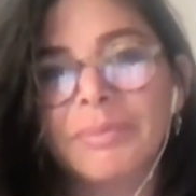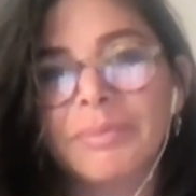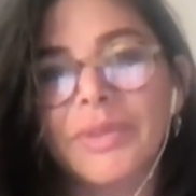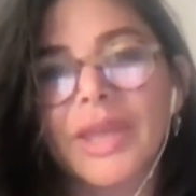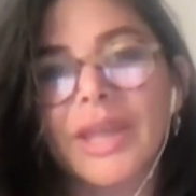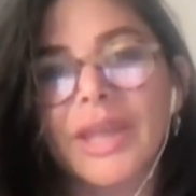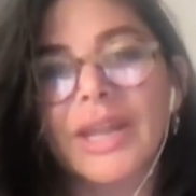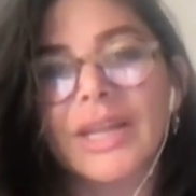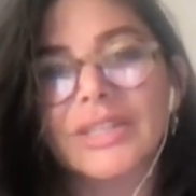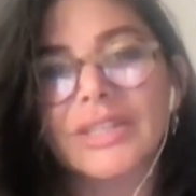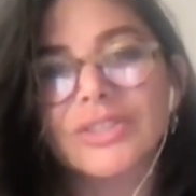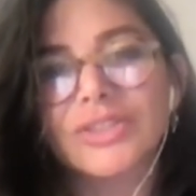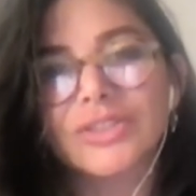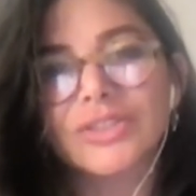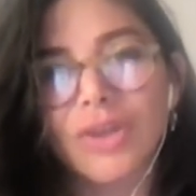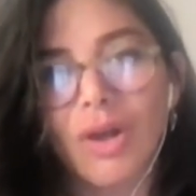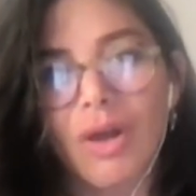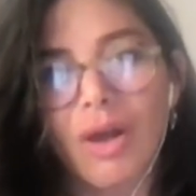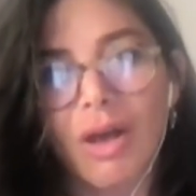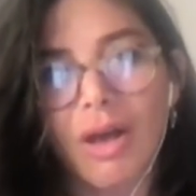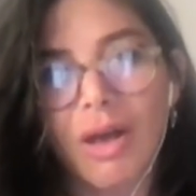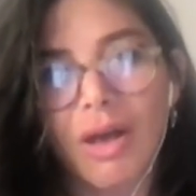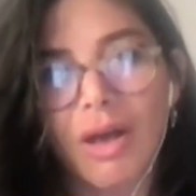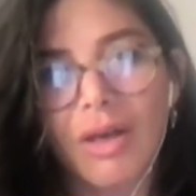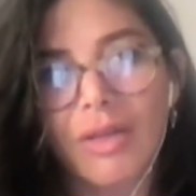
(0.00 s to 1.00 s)
And I
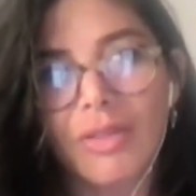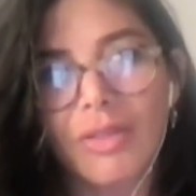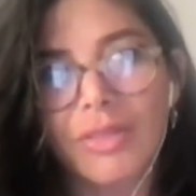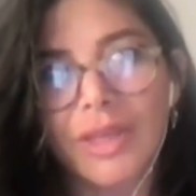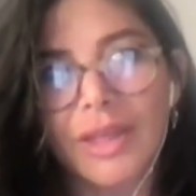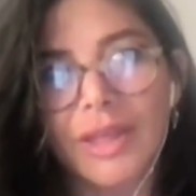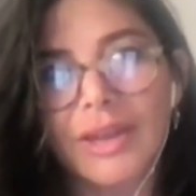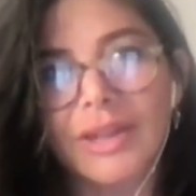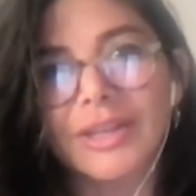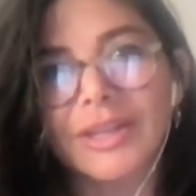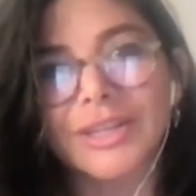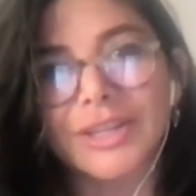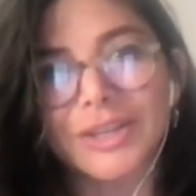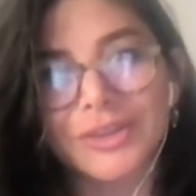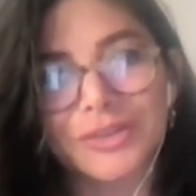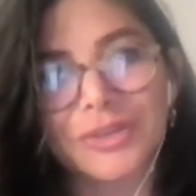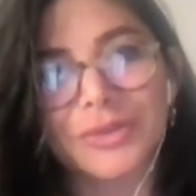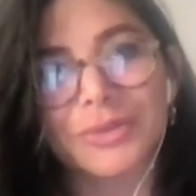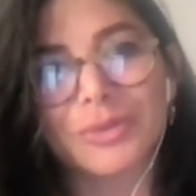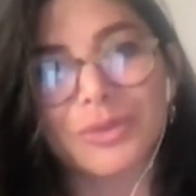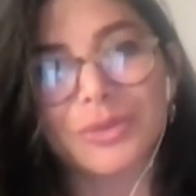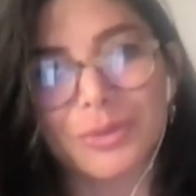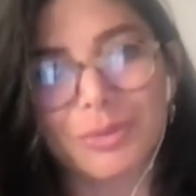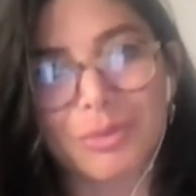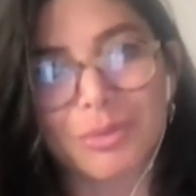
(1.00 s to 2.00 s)
saw that
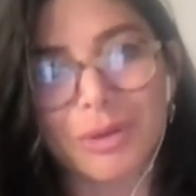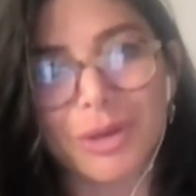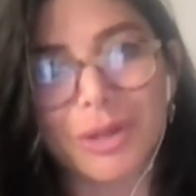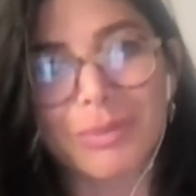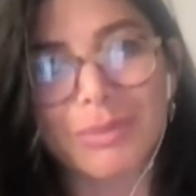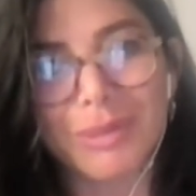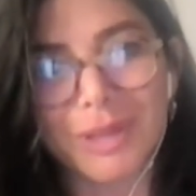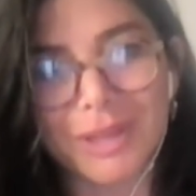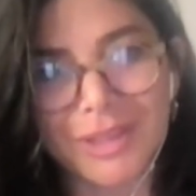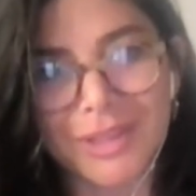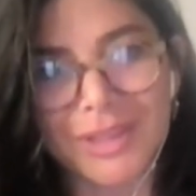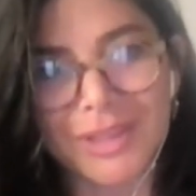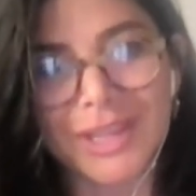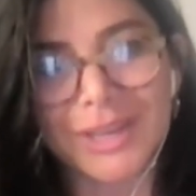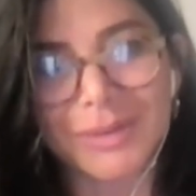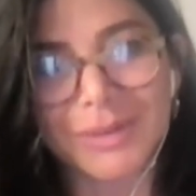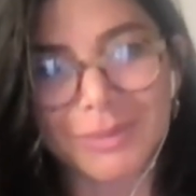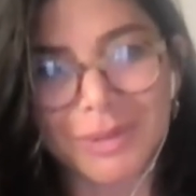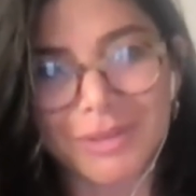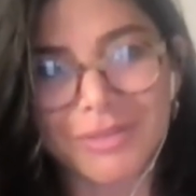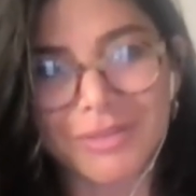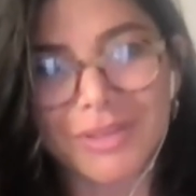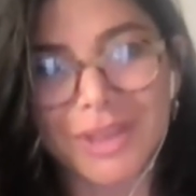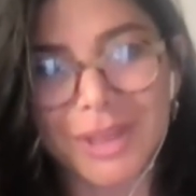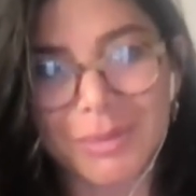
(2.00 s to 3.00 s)
addiction was a pretty big thing in
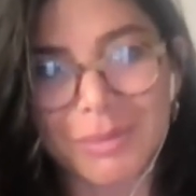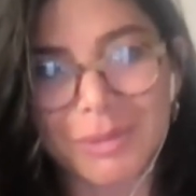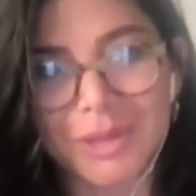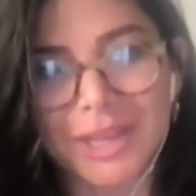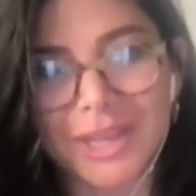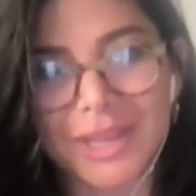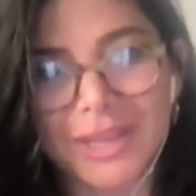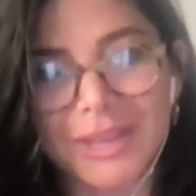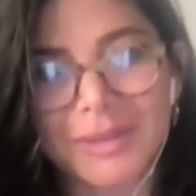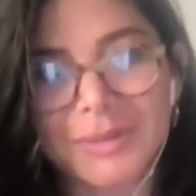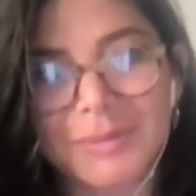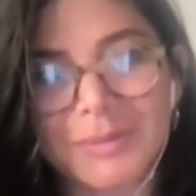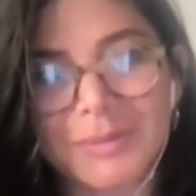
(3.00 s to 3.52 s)
my family.